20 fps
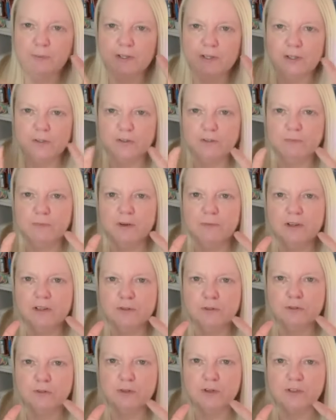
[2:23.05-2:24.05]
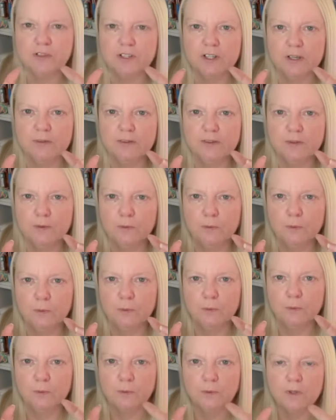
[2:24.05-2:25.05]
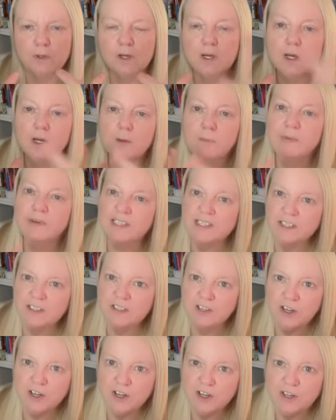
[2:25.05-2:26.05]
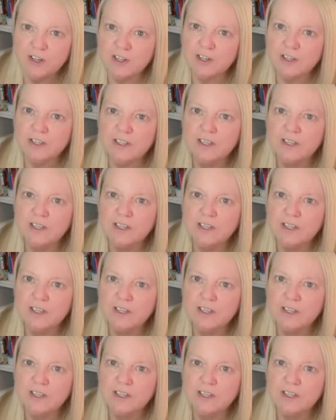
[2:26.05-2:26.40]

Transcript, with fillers: It used, my muscles used to go, ooh, but it didn't hurt.